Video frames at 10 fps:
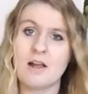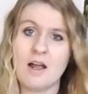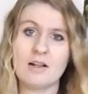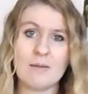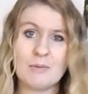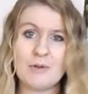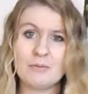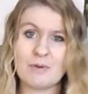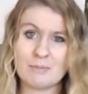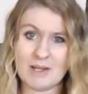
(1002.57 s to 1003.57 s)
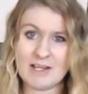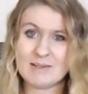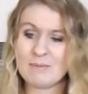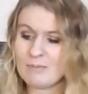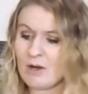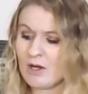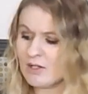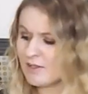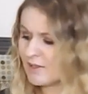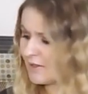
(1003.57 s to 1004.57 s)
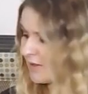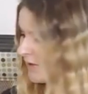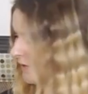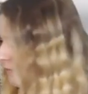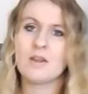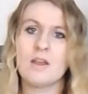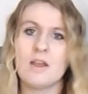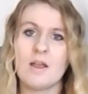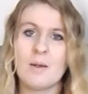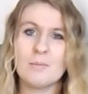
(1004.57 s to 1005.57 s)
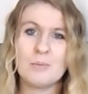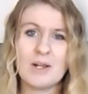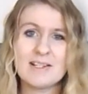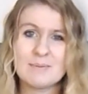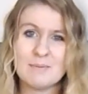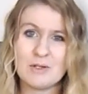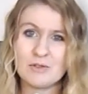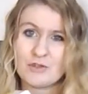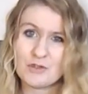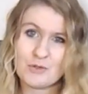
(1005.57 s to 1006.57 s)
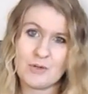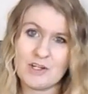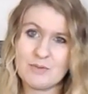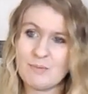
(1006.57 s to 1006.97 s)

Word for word: a couple replacement parts breast milk storage